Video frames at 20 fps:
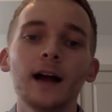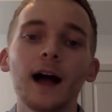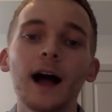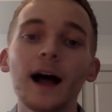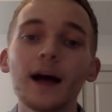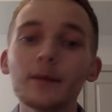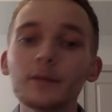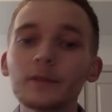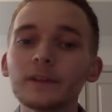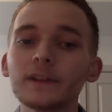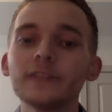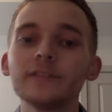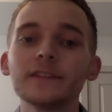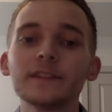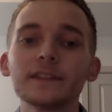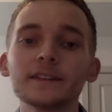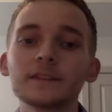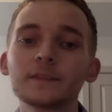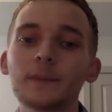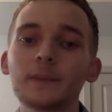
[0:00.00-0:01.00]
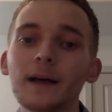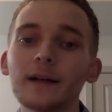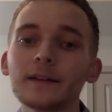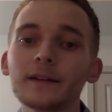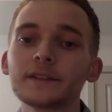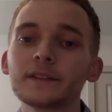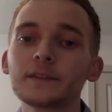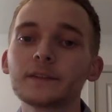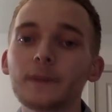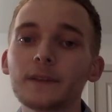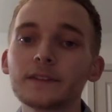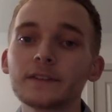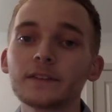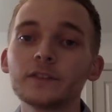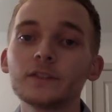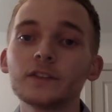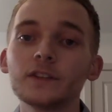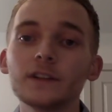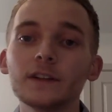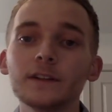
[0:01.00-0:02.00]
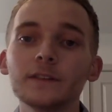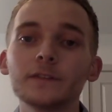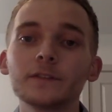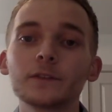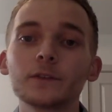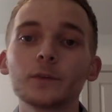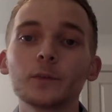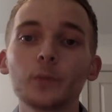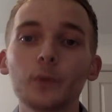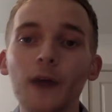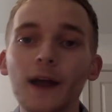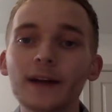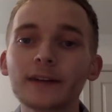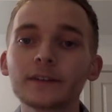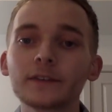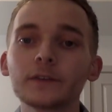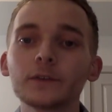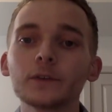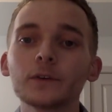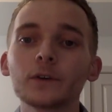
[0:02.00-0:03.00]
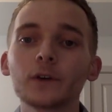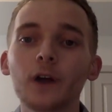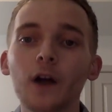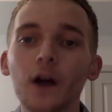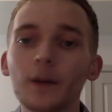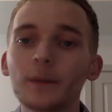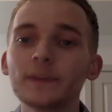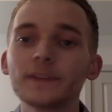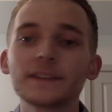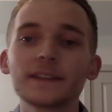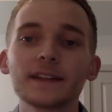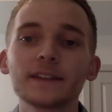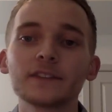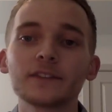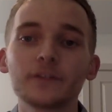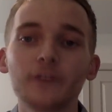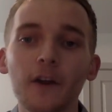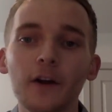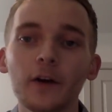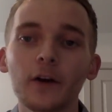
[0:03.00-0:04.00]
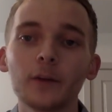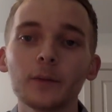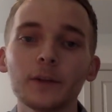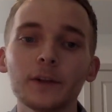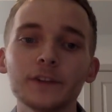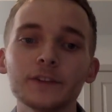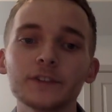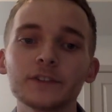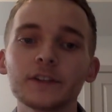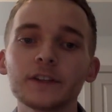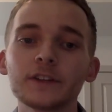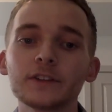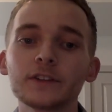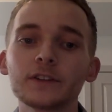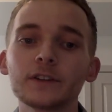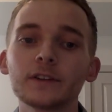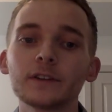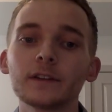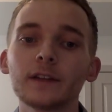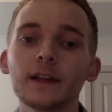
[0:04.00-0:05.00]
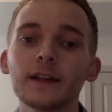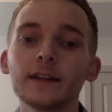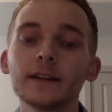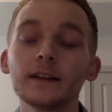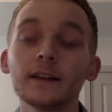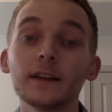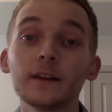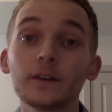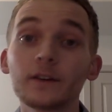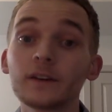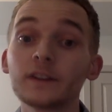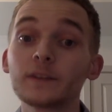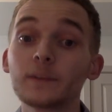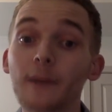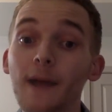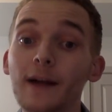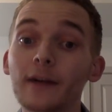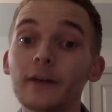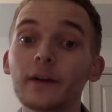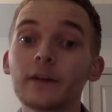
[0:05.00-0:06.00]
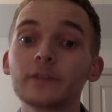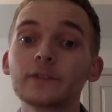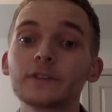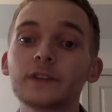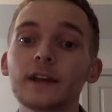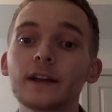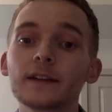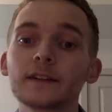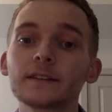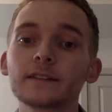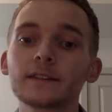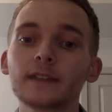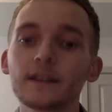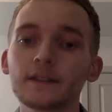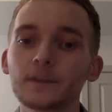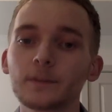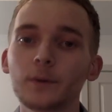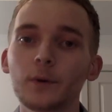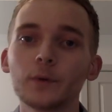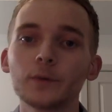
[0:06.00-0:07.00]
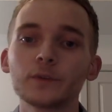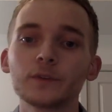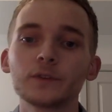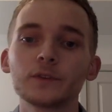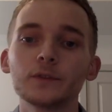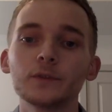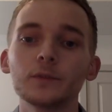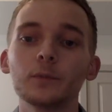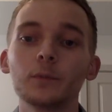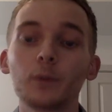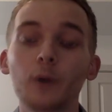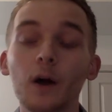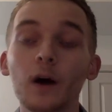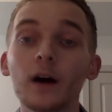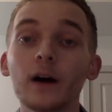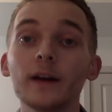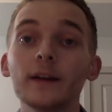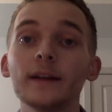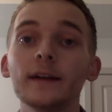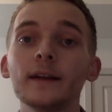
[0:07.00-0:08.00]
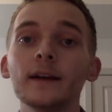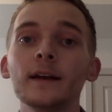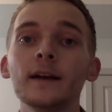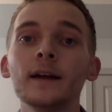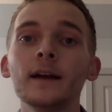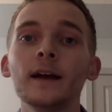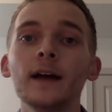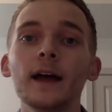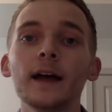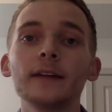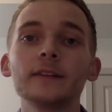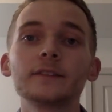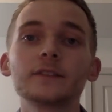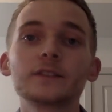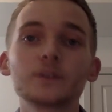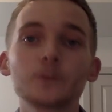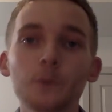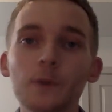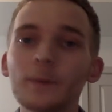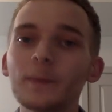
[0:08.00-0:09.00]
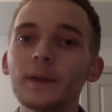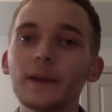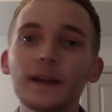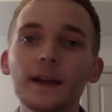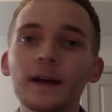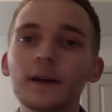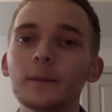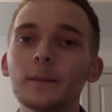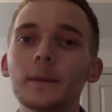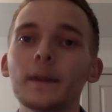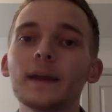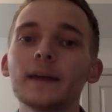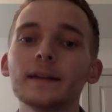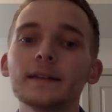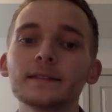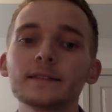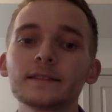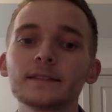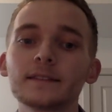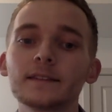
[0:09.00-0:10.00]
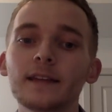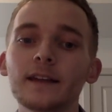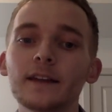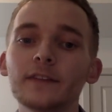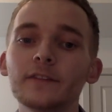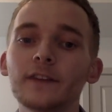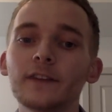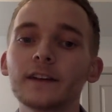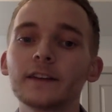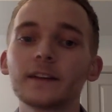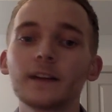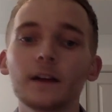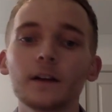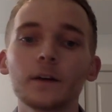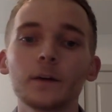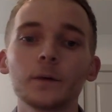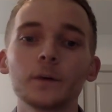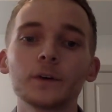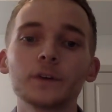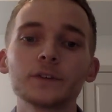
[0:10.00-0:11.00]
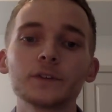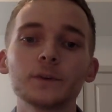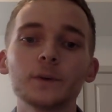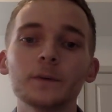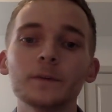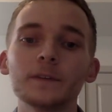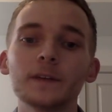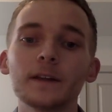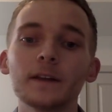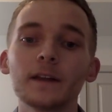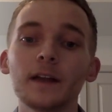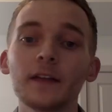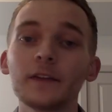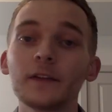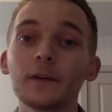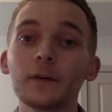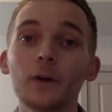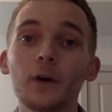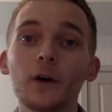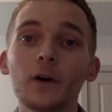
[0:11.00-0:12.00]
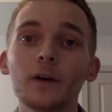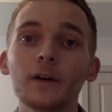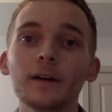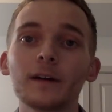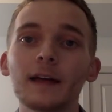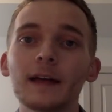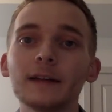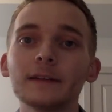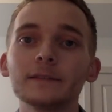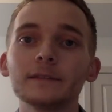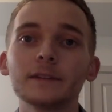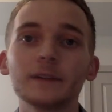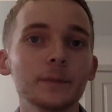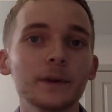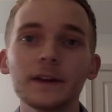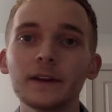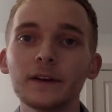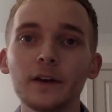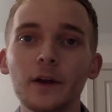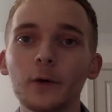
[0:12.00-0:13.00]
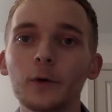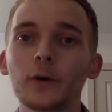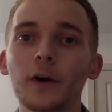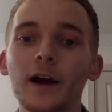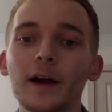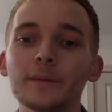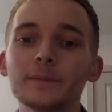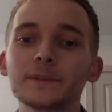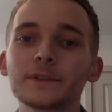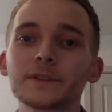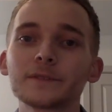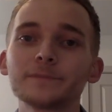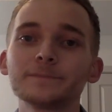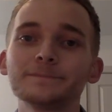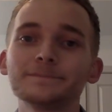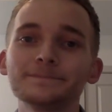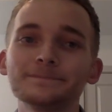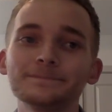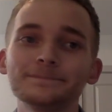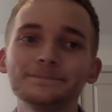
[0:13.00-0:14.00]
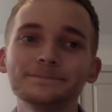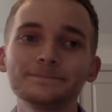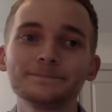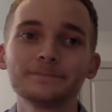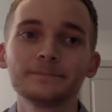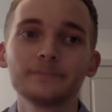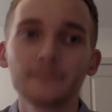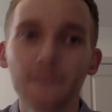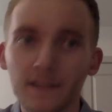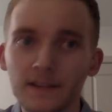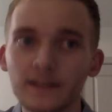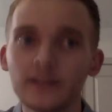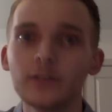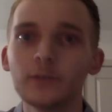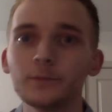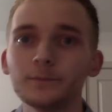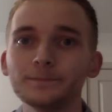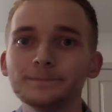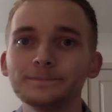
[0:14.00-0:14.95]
I believe that this balance is best achieved through practical, common-sense firearm legislation, like increased background checks as opposed to broad and sweeping gun bans that affect gun owners who have done nothing wrong and committed no crimes. Thank you.